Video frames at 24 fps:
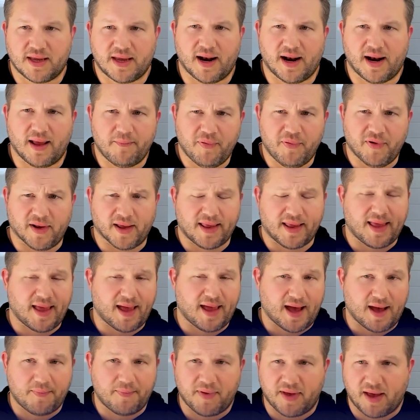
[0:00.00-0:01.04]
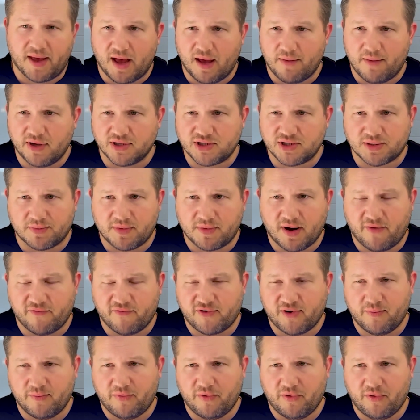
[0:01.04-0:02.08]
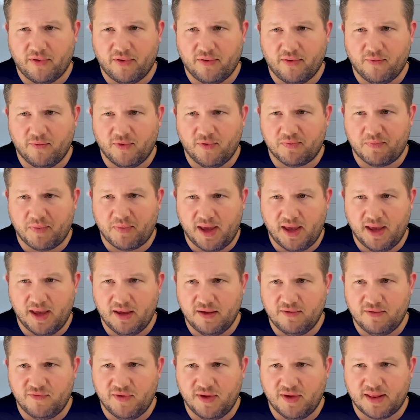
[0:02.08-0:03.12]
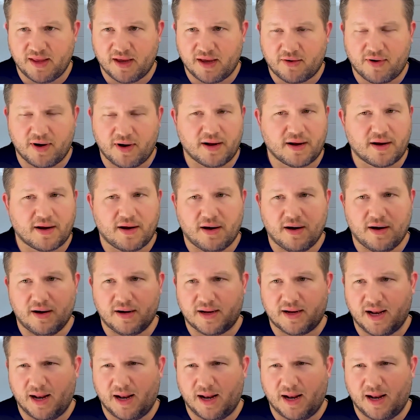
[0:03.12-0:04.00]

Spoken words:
Can I put a cap at how much I'm comfortable with paying via that credit card?